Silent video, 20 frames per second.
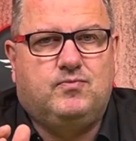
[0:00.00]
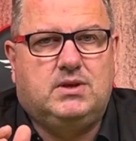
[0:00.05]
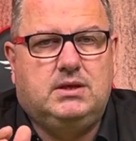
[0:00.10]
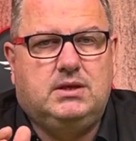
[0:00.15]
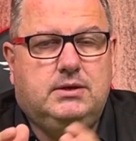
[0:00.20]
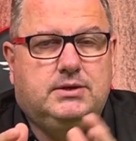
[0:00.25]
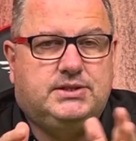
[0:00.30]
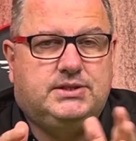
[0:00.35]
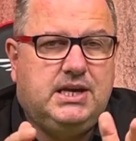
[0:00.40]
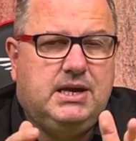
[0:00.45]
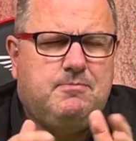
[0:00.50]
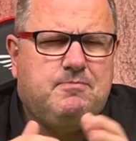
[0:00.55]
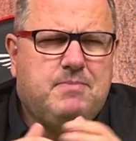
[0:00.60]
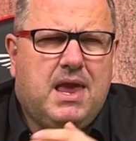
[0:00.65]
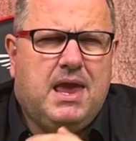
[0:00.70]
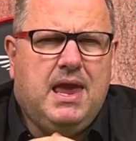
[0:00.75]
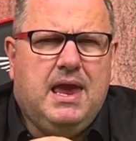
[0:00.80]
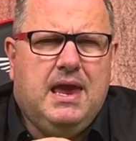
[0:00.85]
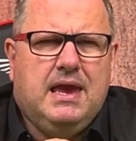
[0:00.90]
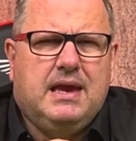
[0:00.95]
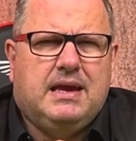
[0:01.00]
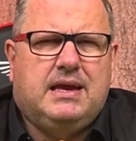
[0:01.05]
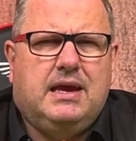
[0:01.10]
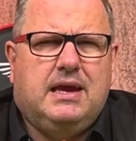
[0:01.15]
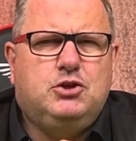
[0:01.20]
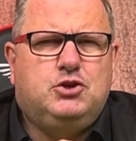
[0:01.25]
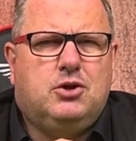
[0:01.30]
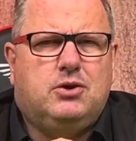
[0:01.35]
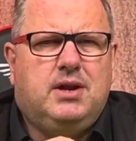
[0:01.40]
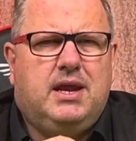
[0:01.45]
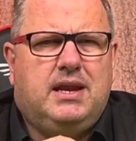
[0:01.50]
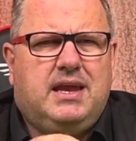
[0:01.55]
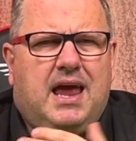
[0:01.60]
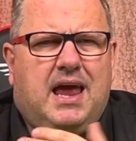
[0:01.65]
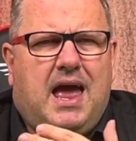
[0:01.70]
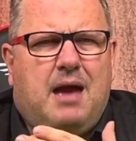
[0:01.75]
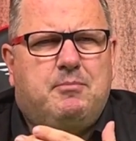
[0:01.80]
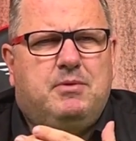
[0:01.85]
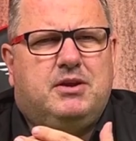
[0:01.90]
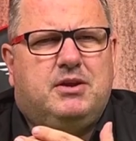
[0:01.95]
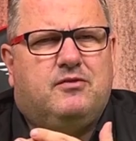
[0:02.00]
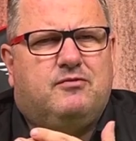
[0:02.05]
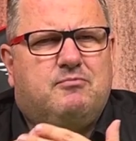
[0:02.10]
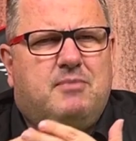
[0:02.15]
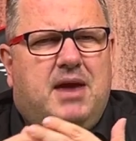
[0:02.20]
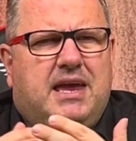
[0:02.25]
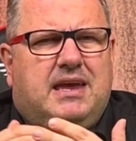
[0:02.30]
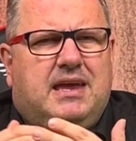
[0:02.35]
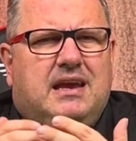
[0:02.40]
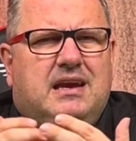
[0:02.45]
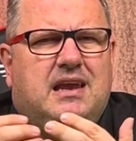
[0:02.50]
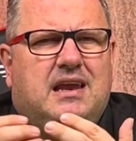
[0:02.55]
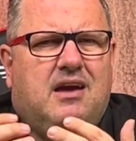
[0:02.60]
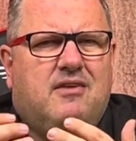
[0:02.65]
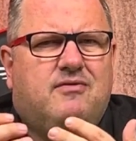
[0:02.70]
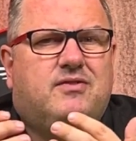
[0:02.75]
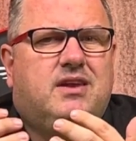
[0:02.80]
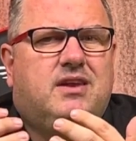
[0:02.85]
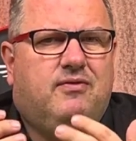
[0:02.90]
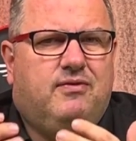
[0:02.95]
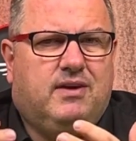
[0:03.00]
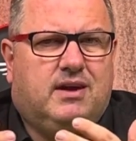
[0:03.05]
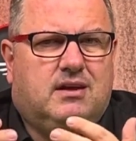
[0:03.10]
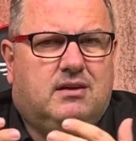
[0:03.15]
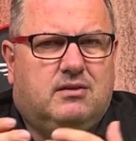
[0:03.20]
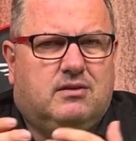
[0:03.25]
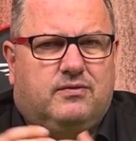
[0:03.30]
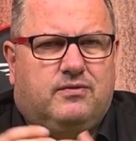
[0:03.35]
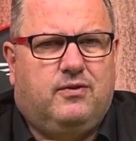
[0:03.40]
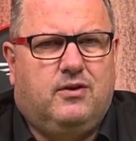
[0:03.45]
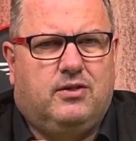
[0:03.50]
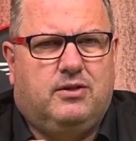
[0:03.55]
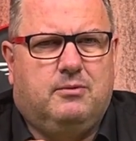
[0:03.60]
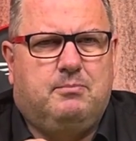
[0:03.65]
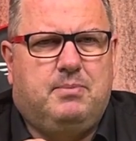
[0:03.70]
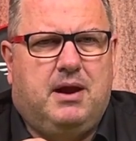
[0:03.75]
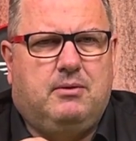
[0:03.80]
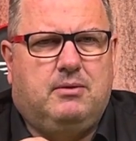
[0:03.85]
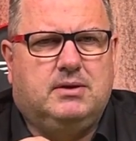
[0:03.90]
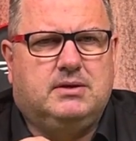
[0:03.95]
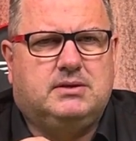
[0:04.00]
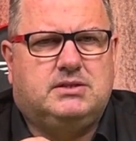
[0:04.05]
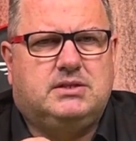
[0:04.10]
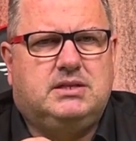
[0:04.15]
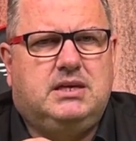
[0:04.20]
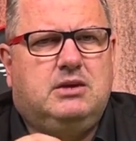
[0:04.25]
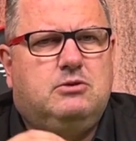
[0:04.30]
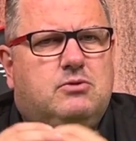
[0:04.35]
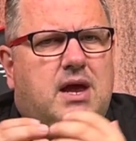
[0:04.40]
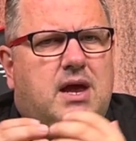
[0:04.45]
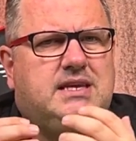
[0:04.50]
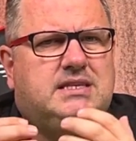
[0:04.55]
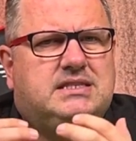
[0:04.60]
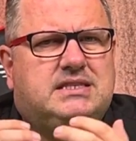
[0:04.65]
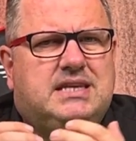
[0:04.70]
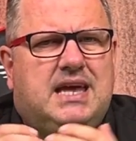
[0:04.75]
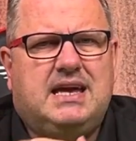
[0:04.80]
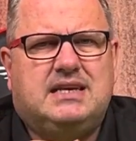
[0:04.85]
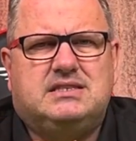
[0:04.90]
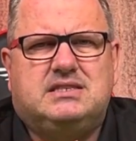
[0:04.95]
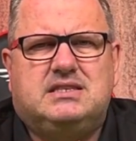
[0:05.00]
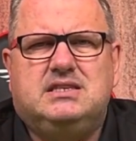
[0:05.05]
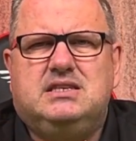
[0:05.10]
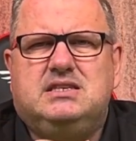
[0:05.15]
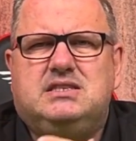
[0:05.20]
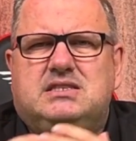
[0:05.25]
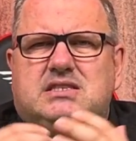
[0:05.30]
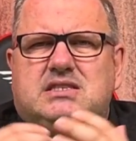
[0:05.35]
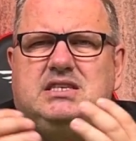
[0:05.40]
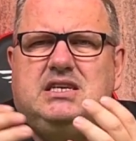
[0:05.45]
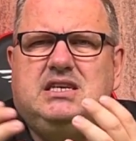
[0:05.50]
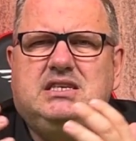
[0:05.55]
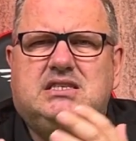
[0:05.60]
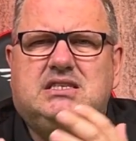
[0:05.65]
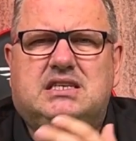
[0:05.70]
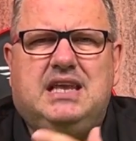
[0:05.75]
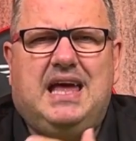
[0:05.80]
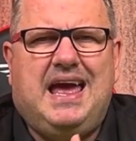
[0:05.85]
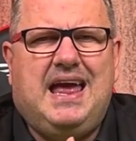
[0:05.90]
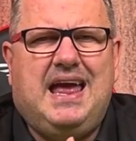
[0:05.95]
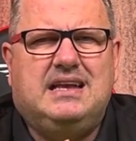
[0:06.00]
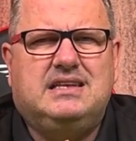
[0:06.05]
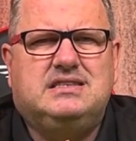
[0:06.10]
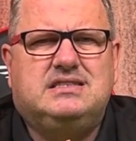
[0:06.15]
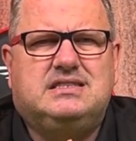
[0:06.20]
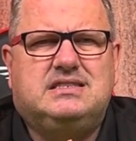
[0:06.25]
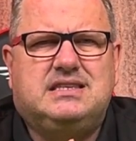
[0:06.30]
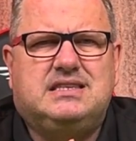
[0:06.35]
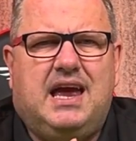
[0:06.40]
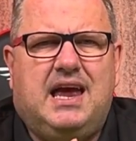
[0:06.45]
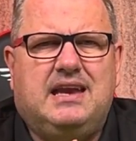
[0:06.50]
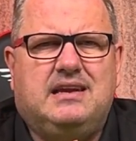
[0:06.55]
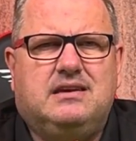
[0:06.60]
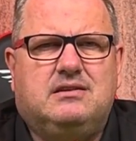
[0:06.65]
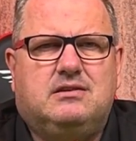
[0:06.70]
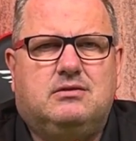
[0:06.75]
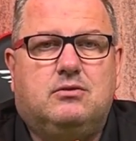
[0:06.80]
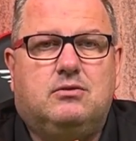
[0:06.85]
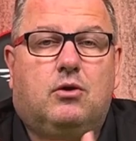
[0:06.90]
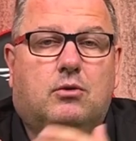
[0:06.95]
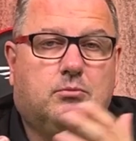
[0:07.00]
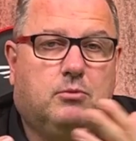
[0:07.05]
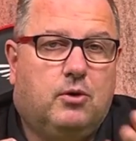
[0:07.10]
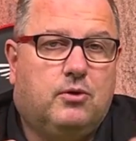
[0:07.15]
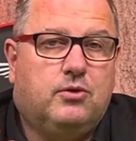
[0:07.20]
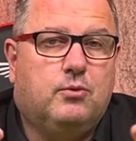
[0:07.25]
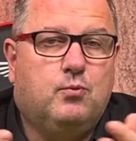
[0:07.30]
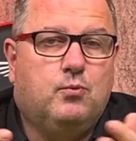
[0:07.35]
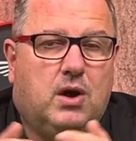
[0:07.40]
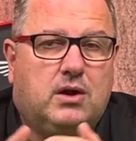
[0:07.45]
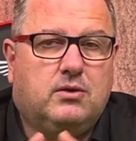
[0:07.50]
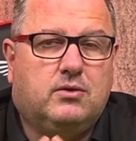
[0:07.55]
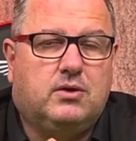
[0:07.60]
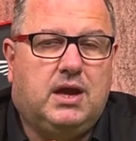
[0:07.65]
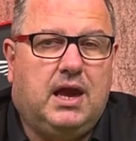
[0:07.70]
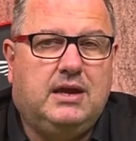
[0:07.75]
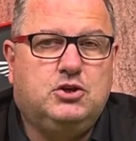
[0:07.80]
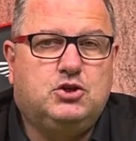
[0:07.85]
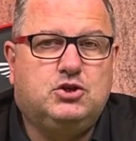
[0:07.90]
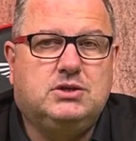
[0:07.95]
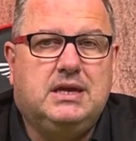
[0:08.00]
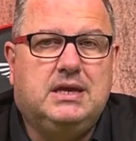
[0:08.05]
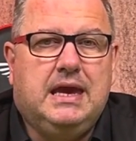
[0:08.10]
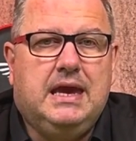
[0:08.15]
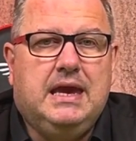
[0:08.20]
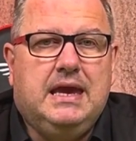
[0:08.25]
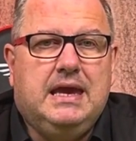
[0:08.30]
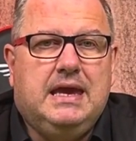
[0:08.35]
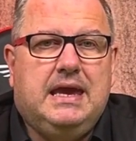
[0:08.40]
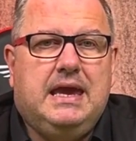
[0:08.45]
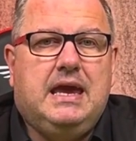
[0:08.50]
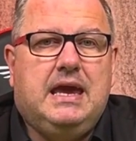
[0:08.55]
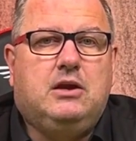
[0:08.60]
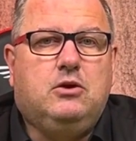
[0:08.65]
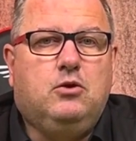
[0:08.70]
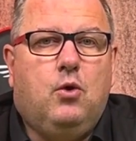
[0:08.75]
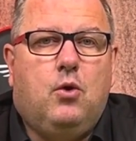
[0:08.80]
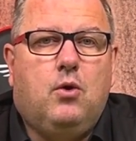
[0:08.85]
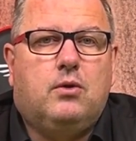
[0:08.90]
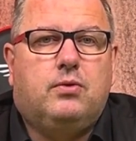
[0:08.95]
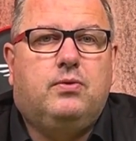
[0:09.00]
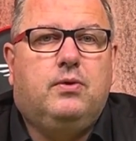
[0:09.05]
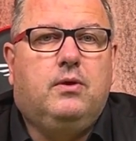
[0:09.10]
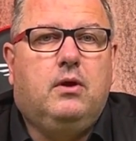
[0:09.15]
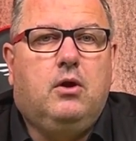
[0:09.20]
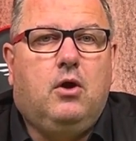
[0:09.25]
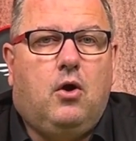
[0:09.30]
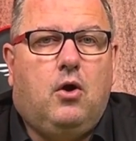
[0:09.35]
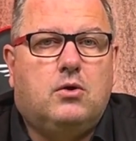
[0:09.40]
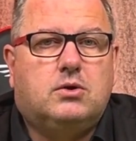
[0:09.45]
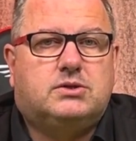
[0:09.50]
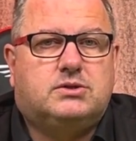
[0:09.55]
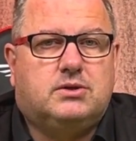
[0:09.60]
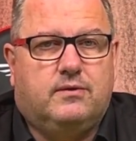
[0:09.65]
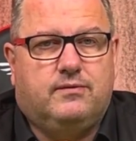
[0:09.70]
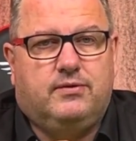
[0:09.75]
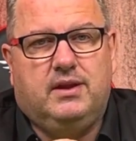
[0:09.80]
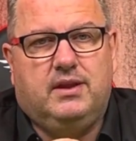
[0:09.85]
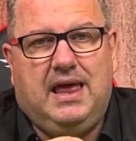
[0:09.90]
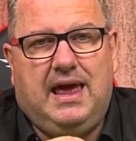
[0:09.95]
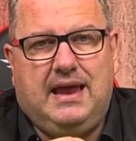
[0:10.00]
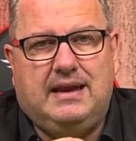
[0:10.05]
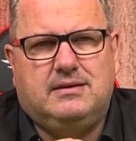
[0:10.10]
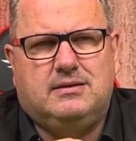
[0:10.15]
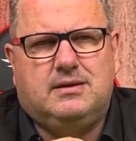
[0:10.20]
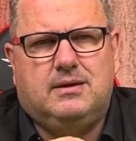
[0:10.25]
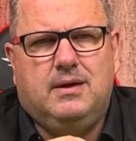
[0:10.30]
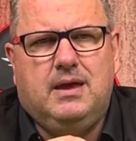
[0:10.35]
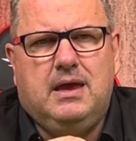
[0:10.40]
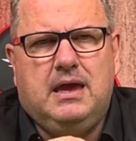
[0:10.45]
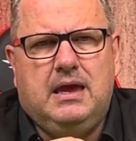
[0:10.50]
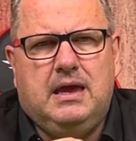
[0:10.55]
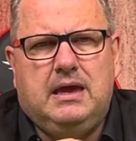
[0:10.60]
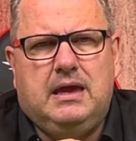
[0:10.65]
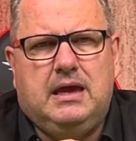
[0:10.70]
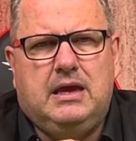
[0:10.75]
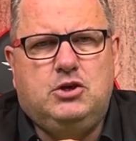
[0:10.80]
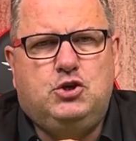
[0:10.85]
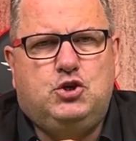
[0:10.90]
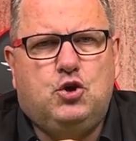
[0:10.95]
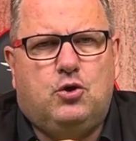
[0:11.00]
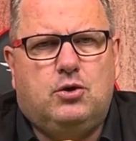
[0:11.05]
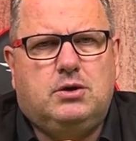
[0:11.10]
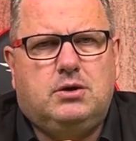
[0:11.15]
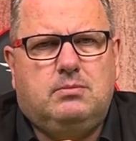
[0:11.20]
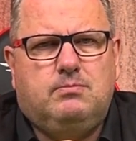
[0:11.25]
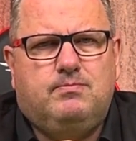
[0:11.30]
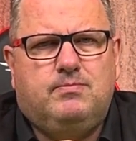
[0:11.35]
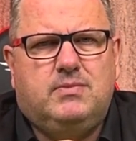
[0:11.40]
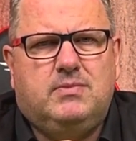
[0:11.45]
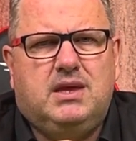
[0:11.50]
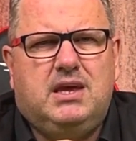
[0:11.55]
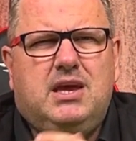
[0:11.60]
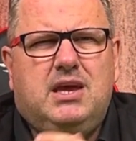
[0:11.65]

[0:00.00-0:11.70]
You see, King John had a habit of making life difficult for the barons. He raised taxes, seized lands, and, on more than one occasion, ignored the laws of the land. In short, he